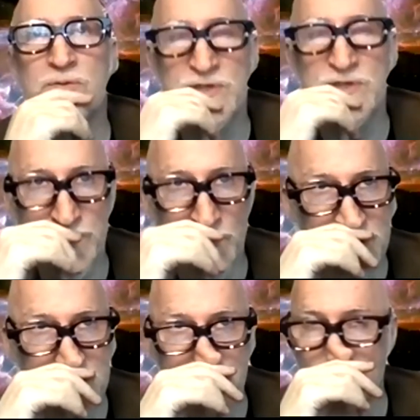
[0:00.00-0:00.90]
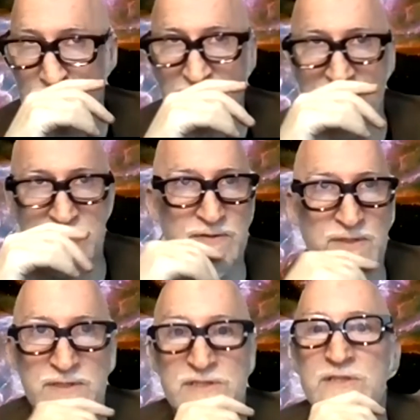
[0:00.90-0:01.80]
we're supposed to be more
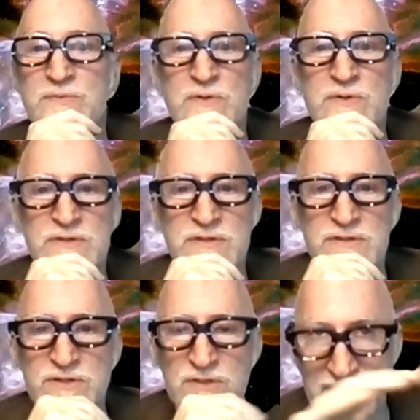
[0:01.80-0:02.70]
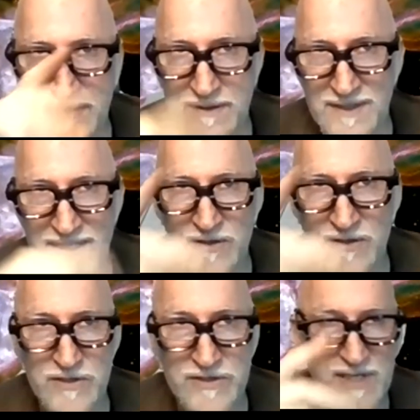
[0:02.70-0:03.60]
restful and supposed to sort of like you got to look
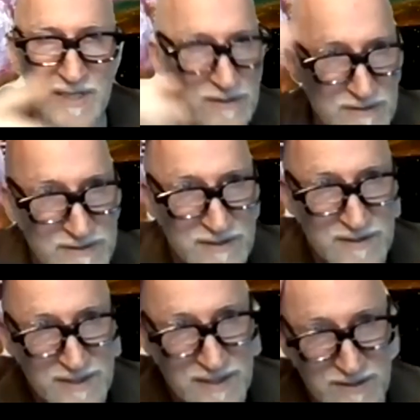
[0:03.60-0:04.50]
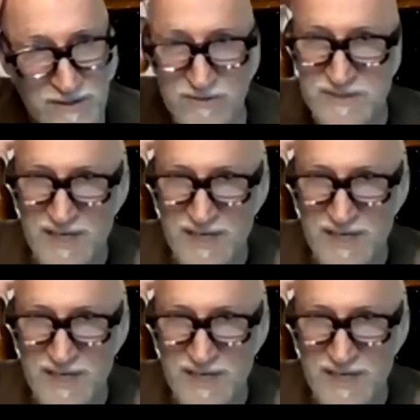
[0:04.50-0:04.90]
at your cycles and look at you know